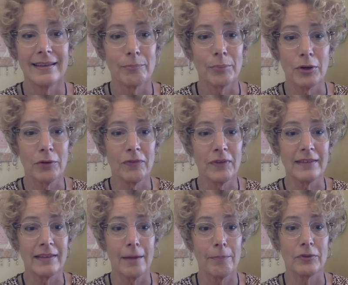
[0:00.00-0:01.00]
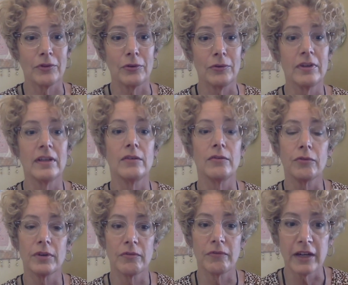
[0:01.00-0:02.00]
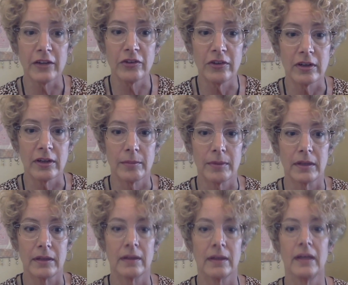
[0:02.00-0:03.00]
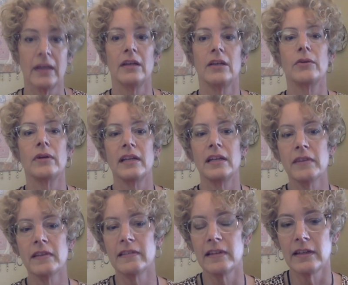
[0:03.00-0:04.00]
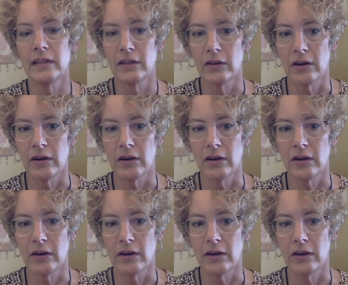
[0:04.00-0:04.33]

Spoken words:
Perfect opportunity for infection to come in. You can even see it in the